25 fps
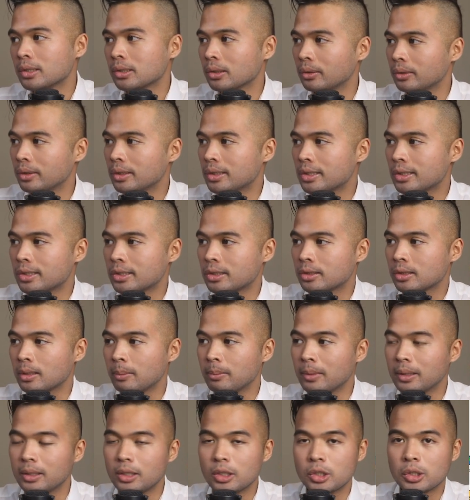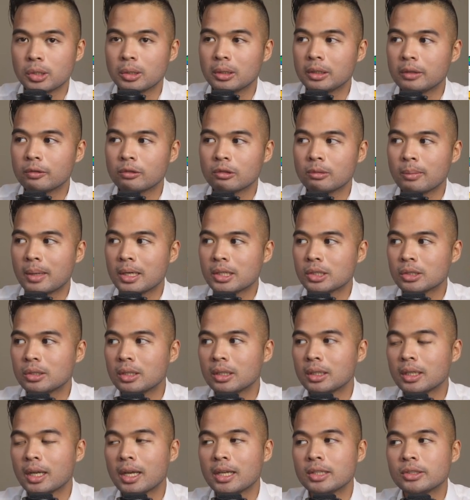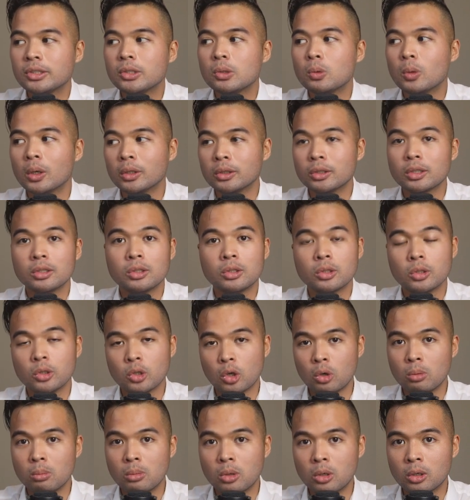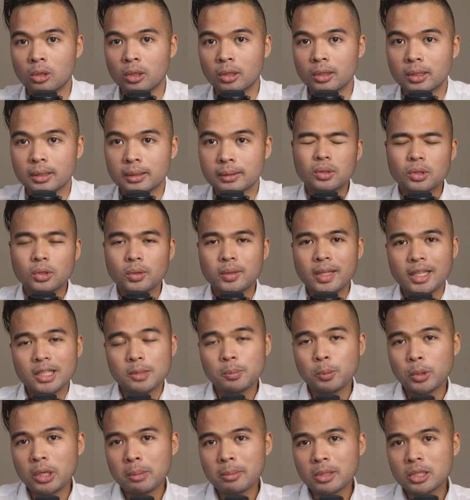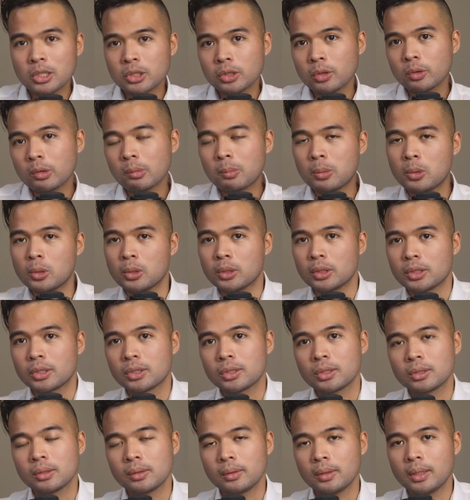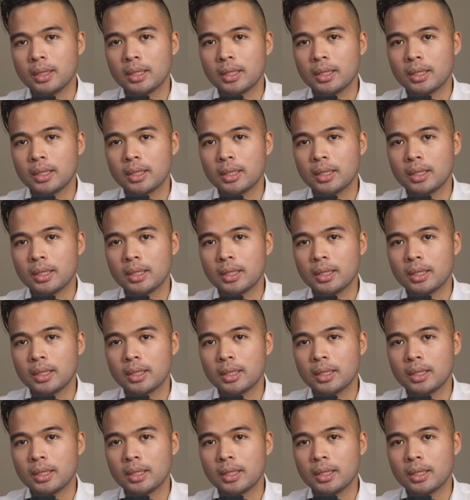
So this is some additional information in case you wanted to know more. So that's pretty much the report.